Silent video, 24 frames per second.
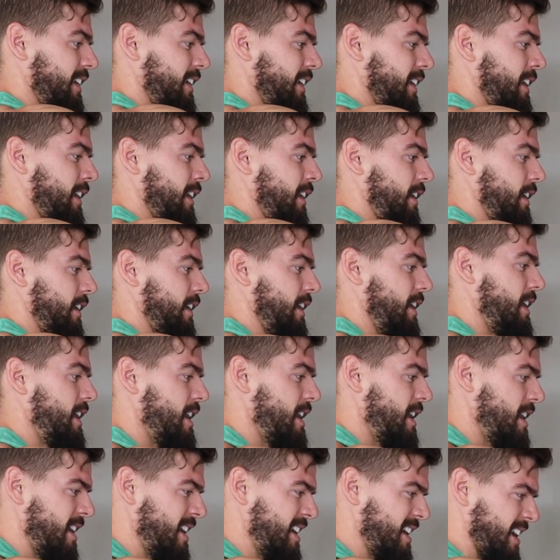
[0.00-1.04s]
in a
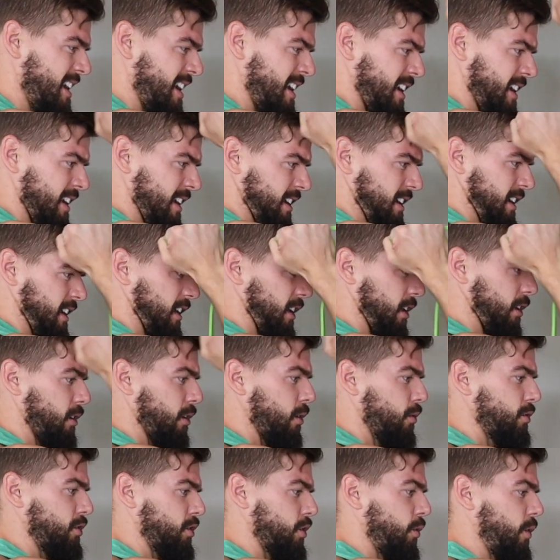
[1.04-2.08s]

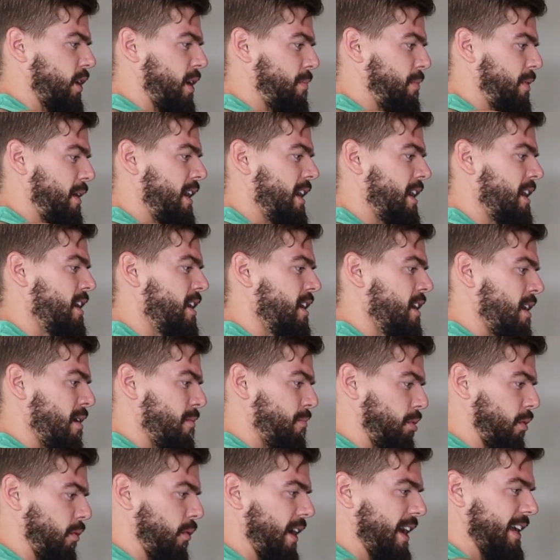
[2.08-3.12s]
close grip
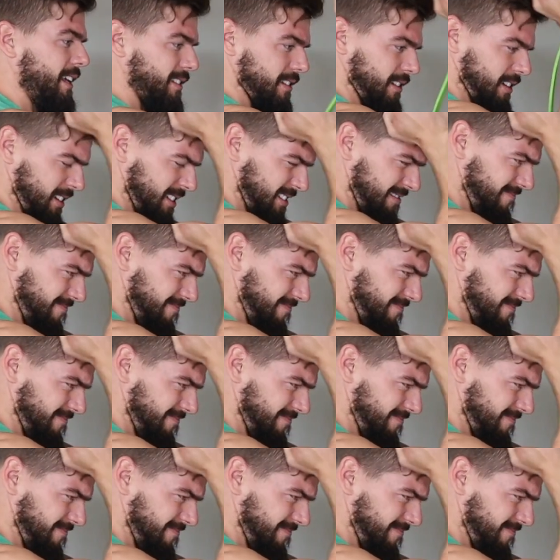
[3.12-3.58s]
press.